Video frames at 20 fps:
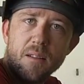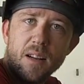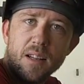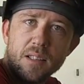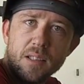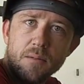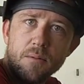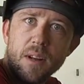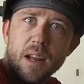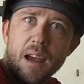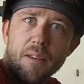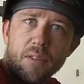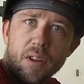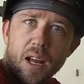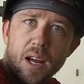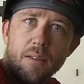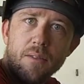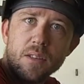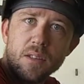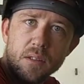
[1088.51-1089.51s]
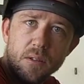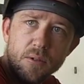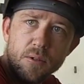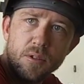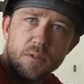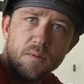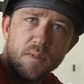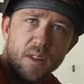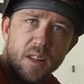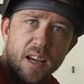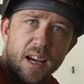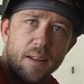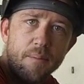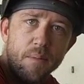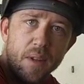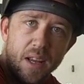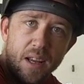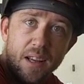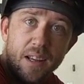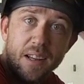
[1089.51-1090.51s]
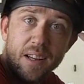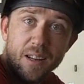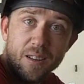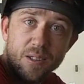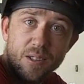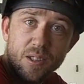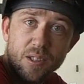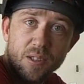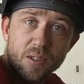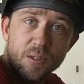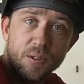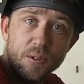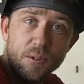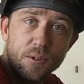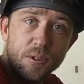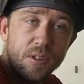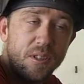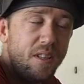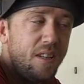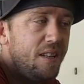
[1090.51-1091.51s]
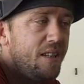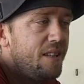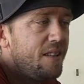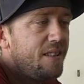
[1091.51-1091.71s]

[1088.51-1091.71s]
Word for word: and I said we have to have a solution for that. Here's the solution.